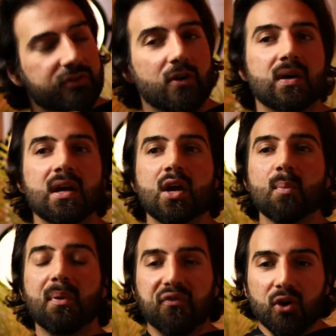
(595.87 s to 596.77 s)
So
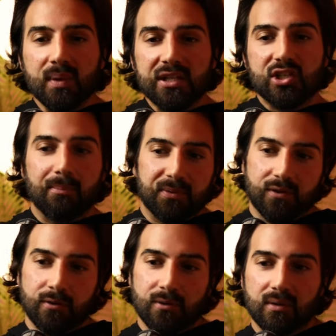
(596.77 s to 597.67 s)
before we jump
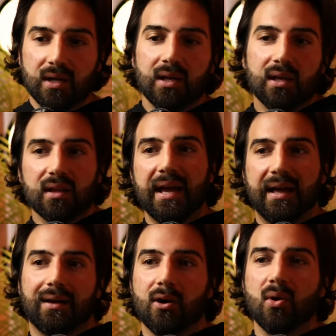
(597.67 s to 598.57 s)
to
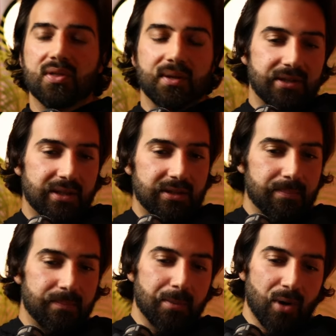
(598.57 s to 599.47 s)
like, oh, the,
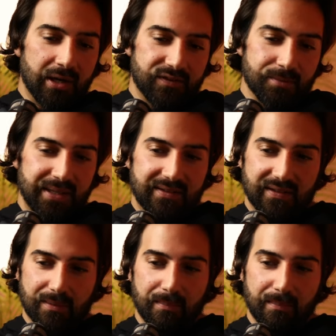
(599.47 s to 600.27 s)
the, the, mark of the beast is a